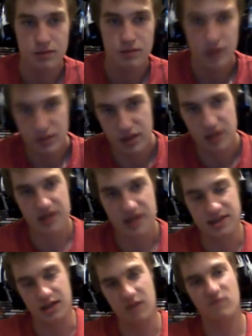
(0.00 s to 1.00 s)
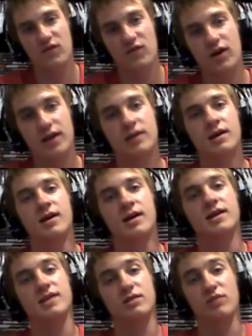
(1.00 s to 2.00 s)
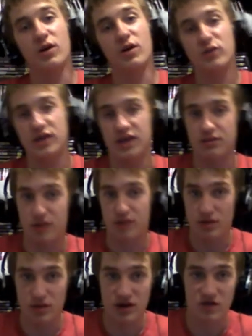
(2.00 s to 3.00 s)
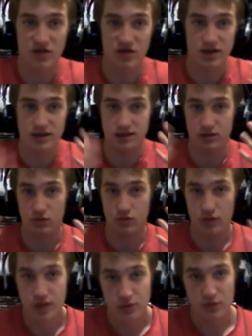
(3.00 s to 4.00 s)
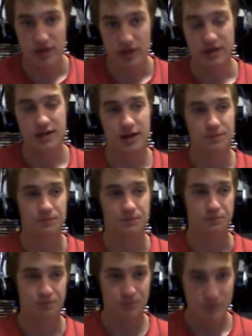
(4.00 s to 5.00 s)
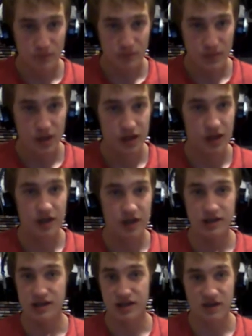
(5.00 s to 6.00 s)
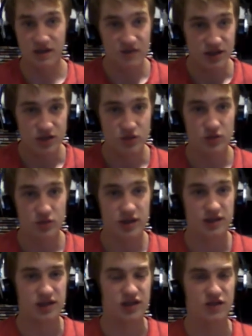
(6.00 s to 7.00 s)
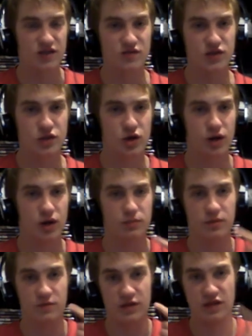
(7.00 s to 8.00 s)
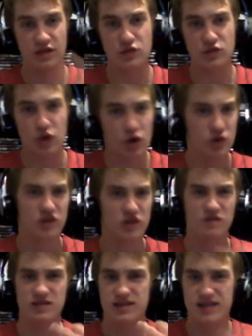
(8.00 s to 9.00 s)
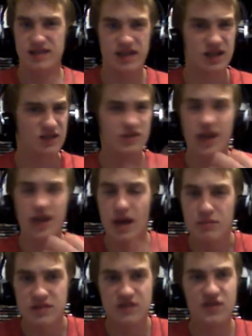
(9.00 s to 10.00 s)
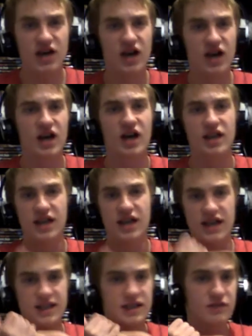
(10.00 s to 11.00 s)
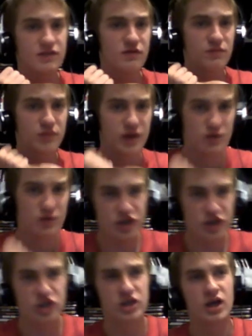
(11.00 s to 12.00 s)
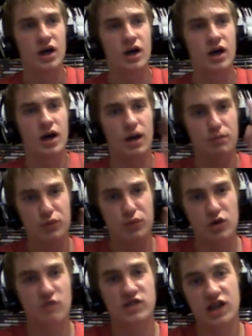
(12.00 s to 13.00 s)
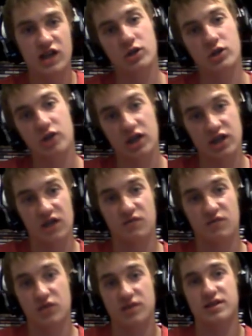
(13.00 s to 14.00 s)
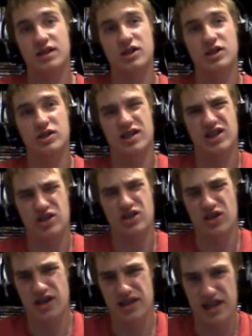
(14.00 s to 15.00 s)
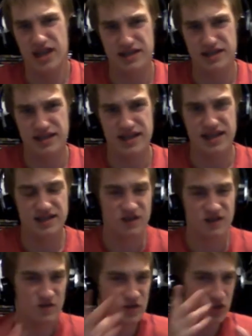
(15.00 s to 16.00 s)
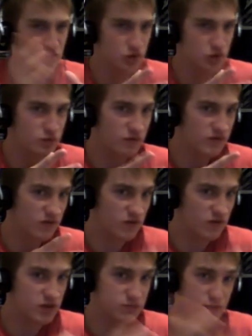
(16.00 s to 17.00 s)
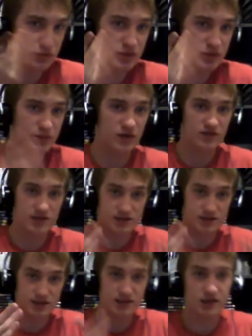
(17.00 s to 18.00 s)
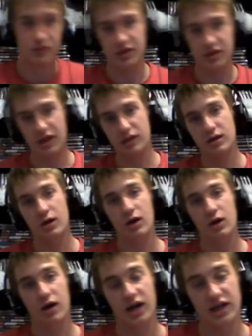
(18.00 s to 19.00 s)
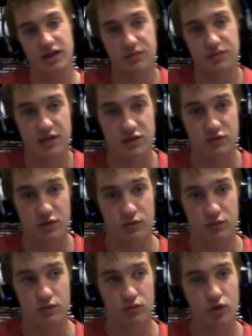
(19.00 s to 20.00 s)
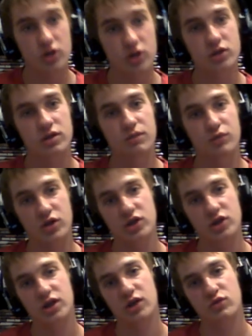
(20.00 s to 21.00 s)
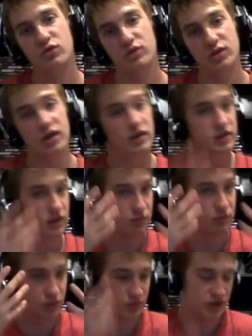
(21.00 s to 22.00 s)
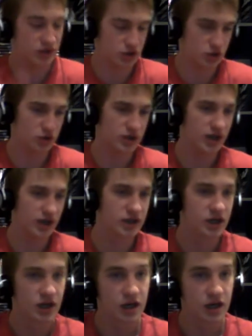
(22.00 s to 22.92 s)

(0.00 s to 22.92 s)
But I mean, like I said, I'm fine. Daniel Myers, in my mind, I think he's a great director. I, I loved his directing. I loved the type of, I loved the tone. I loved the setting. I loved the atmosphere that he did with Blair Witch. Uh, Book of Shadows I actually have not seen because I actually heard that it has nothing to do with the first Blair Witch. But since this is coming out, I actually may as well watch the Book of Shadows once I actually I'll probably actually do that.